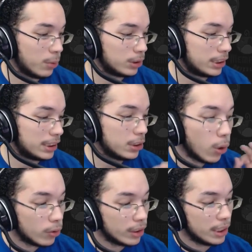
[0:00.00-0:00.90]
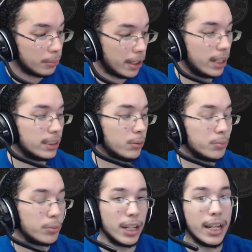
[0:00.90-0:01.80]
which is the only mon that we
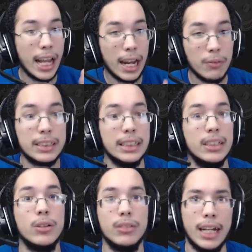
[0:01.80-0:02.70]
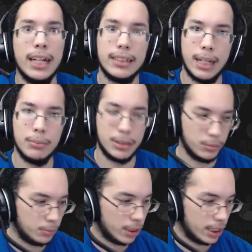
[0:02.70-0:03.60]
brought every single 9 times that we
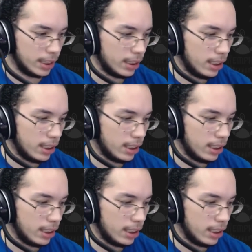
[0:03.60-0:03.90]
brought it,